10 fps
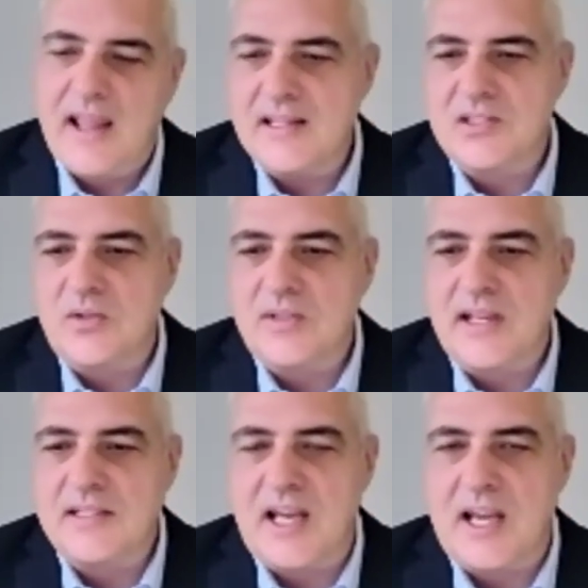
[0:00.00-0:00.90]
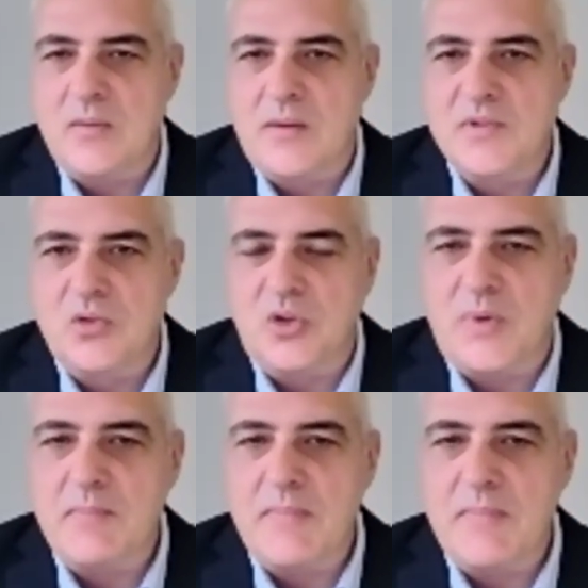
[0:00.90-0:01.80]
And so at that time, I was told
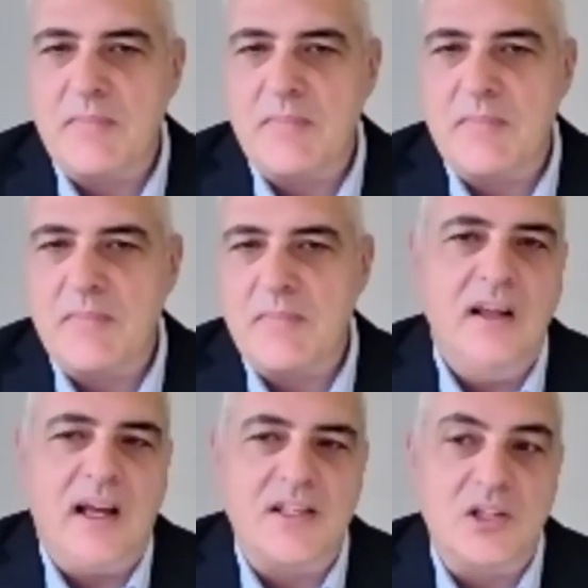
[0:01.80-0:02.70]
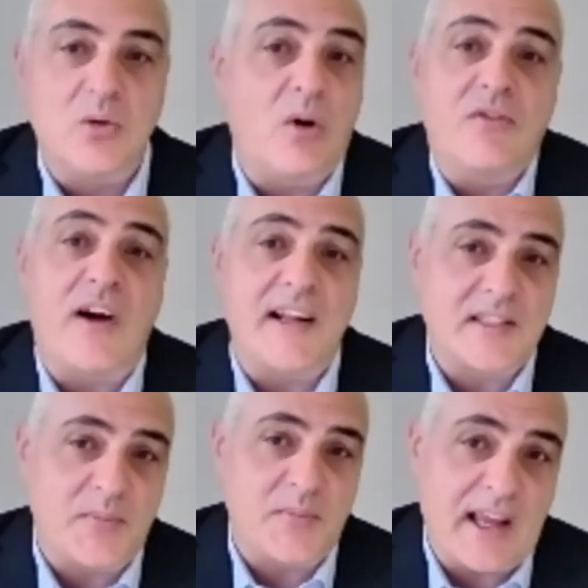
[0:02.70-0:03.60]
by management to go out and
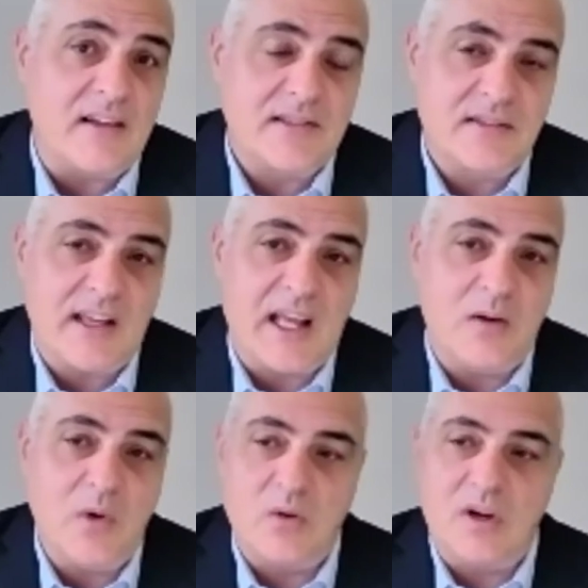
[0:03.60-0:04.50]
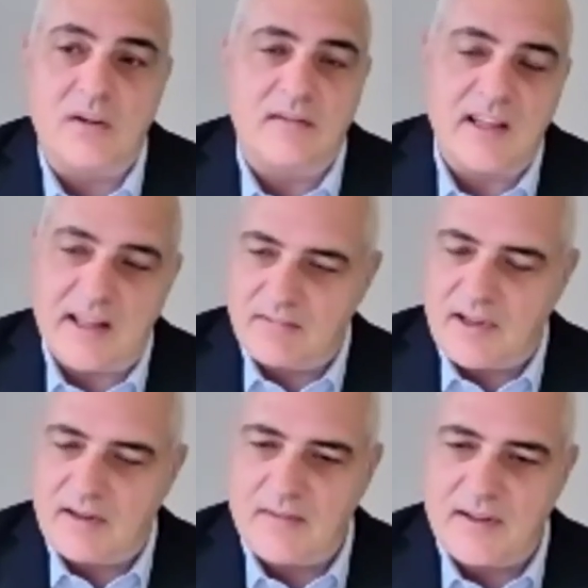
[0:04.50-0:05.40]
find something else. And we were
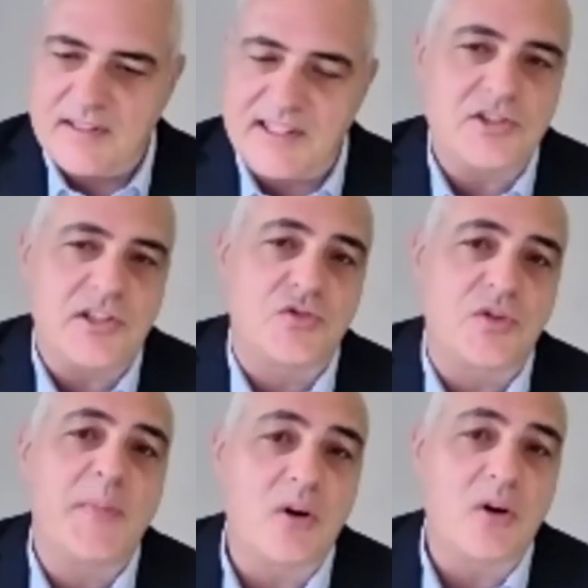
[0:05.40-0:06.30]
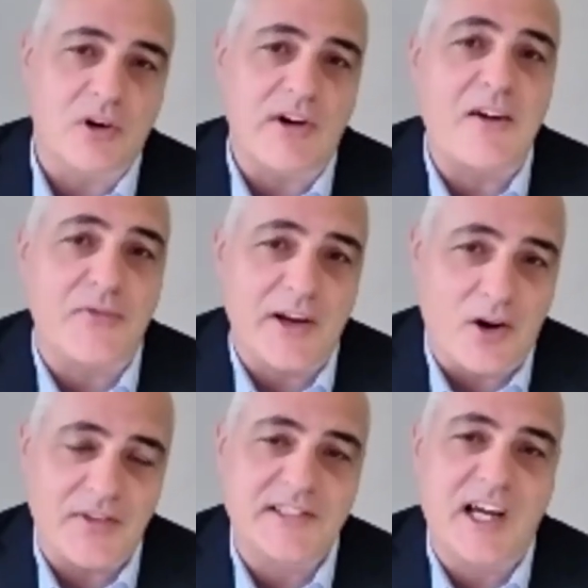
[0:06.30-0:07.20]
essentially tripping over graphite
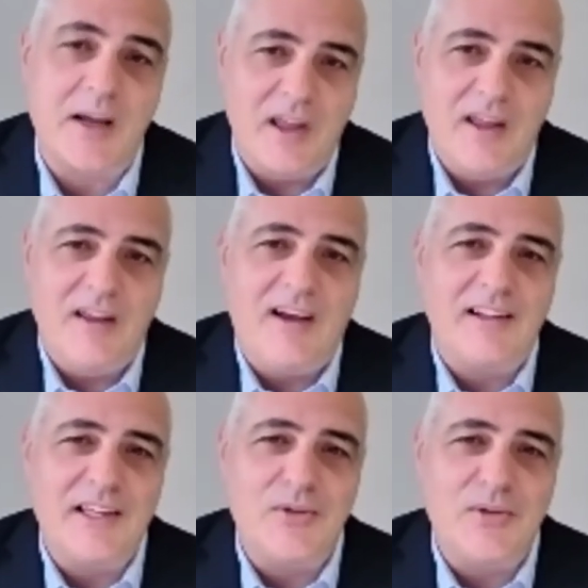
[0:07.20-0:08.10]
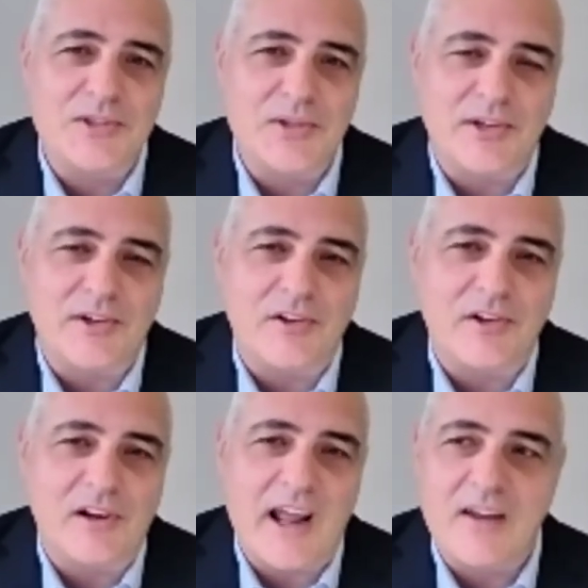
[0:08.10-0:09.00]
all the time. Like you had said
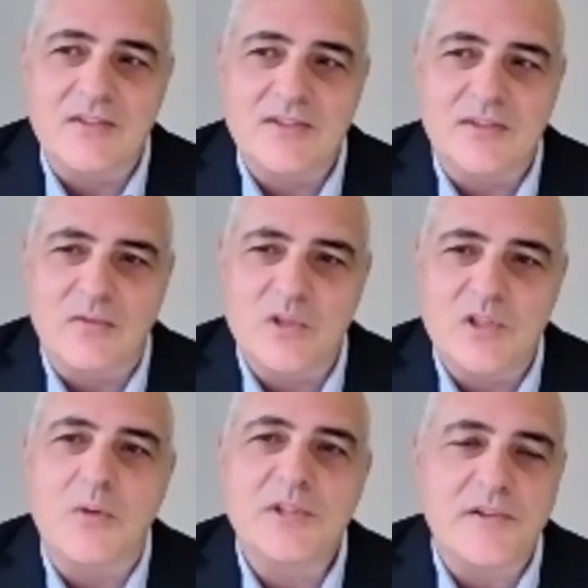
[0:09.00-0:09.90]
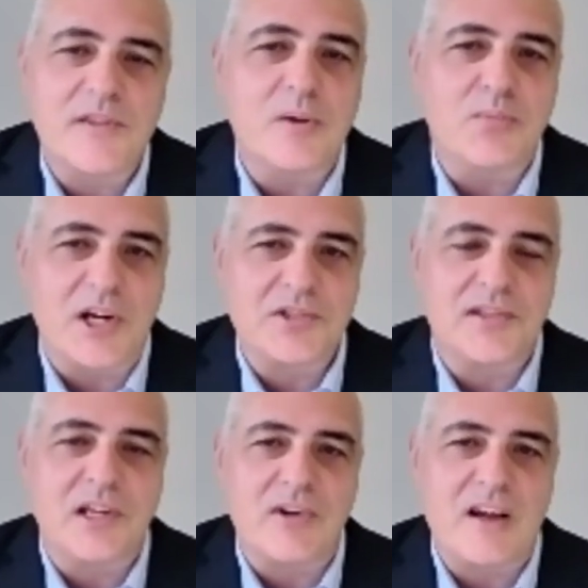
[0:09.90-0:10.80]
earlier, I was always under the
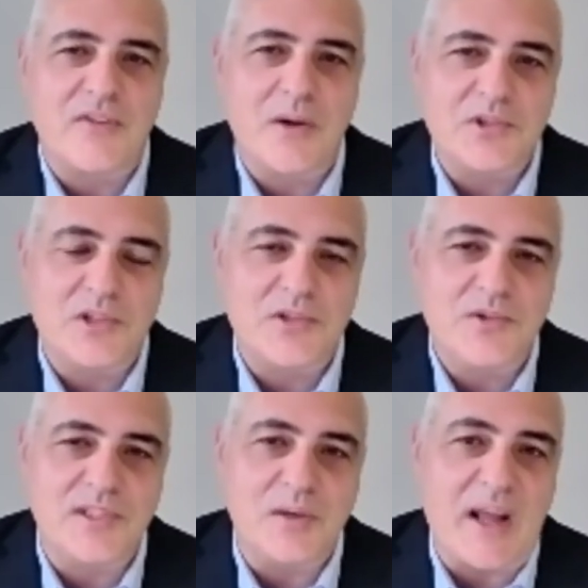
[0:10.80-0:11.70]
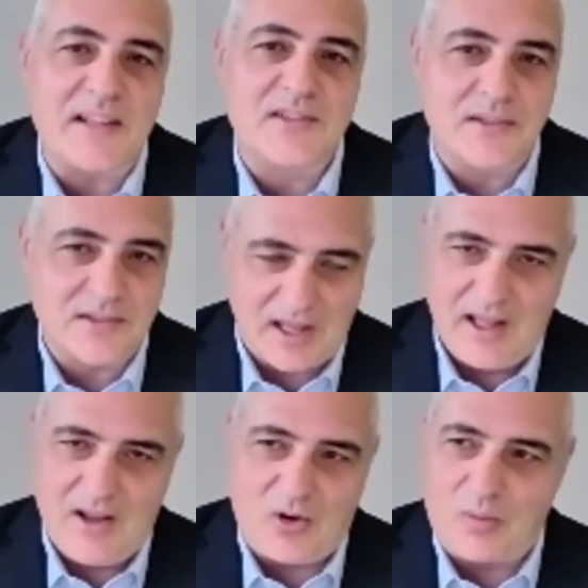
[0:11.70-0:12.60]
impression that graphite was just used in pencils
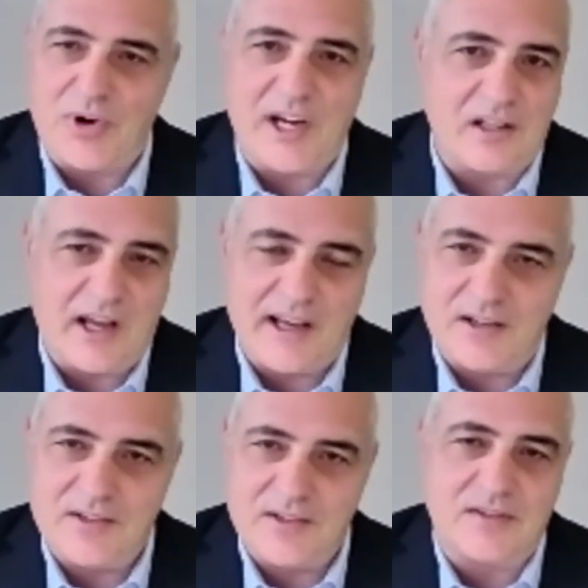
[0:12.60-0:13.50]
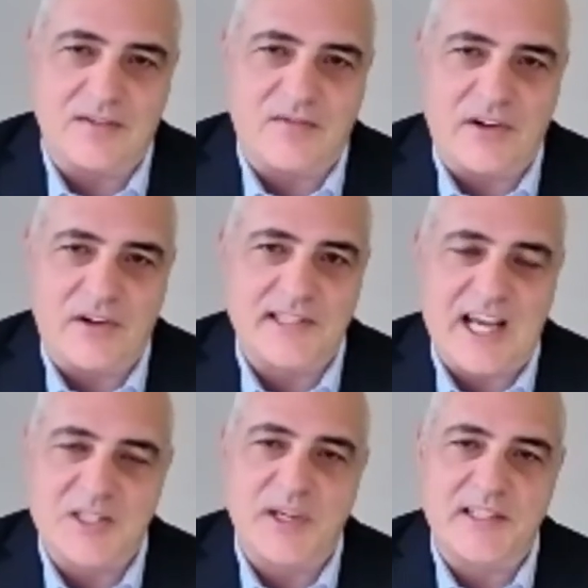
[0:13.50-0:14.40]
or brake liners or various
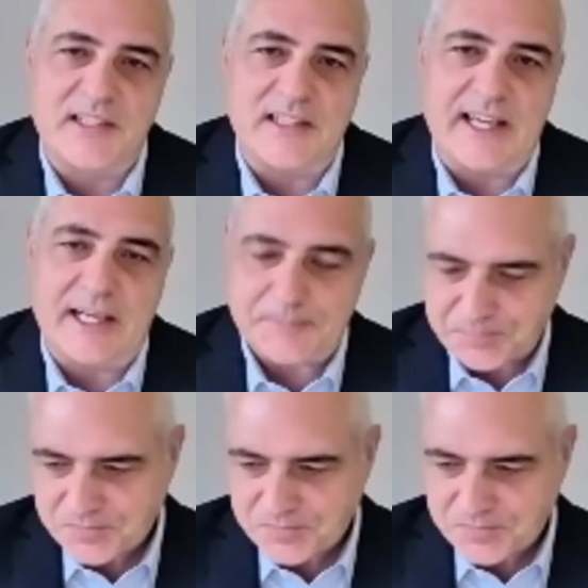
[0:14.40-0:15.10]
aspects like that.